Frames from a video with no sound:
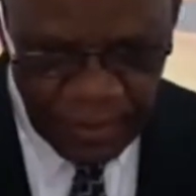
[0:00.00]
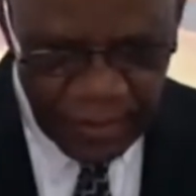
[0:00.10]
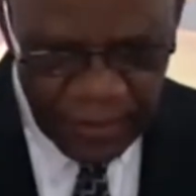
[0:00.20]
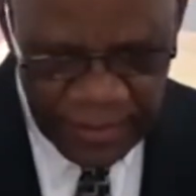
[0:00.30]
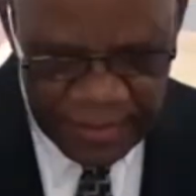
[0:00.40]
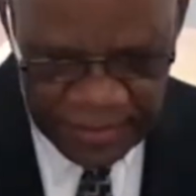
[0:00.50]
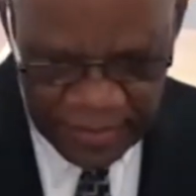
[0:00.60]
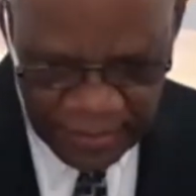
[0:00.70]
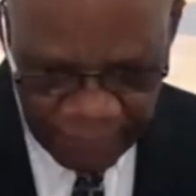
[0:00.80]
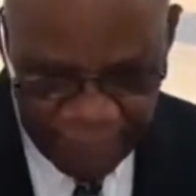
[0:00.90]
These
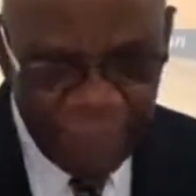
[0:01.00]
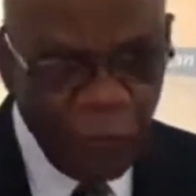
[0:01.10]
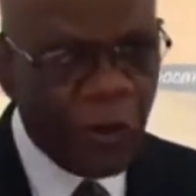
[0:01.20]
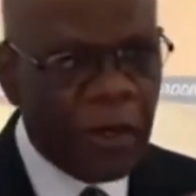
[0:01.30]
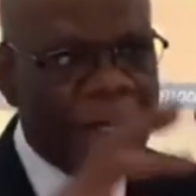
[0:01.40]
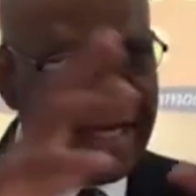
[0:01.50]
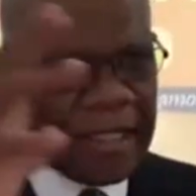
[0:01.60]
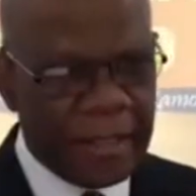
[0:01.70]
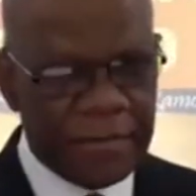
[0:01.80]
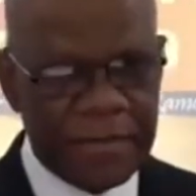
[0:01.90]
4
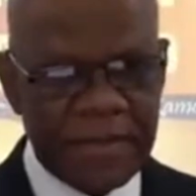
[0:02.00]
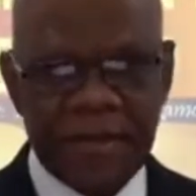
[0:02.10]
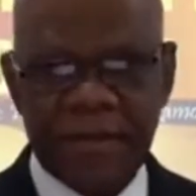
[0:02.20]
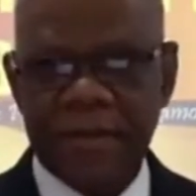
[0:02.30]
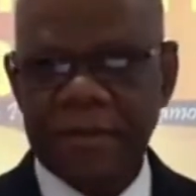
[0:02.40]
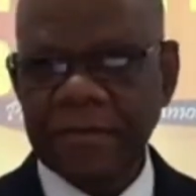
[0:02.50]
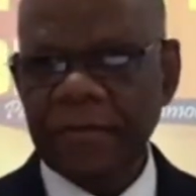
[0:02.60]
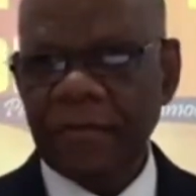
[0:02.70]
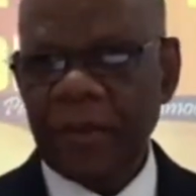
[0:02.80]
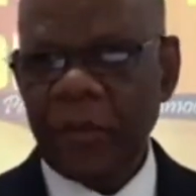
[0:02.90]
kingdoms
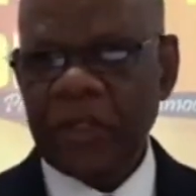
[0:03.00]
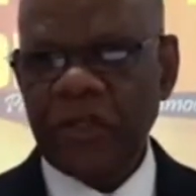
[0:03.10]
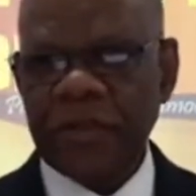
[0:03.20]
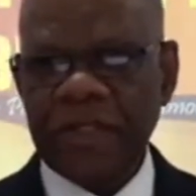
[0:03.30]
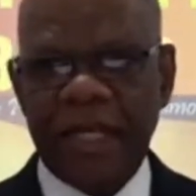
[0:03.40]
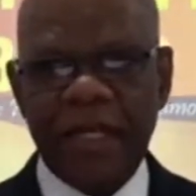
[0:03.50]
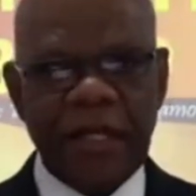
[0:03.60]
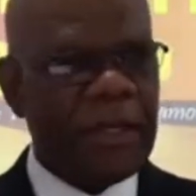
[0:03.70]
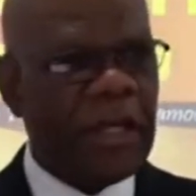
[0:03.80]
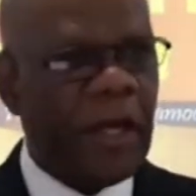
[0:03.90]
which you see
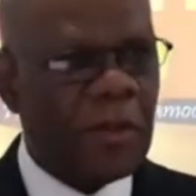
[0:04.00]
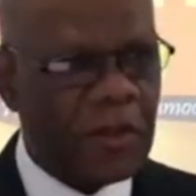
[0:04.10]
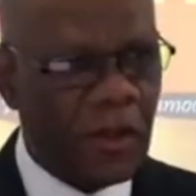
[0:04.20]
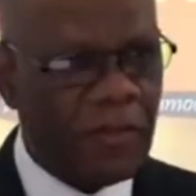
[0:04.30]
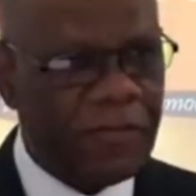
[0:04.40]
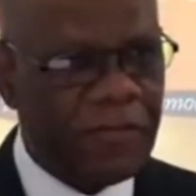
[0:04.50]
coming out of